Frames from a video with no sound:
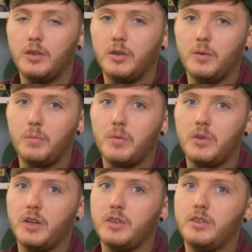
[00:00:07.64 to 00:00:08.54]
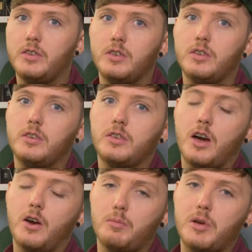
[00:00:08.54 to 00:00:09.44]
Yeah, you must. And then
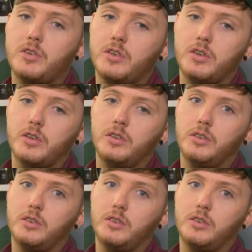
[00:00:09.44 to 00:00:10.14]
direct message her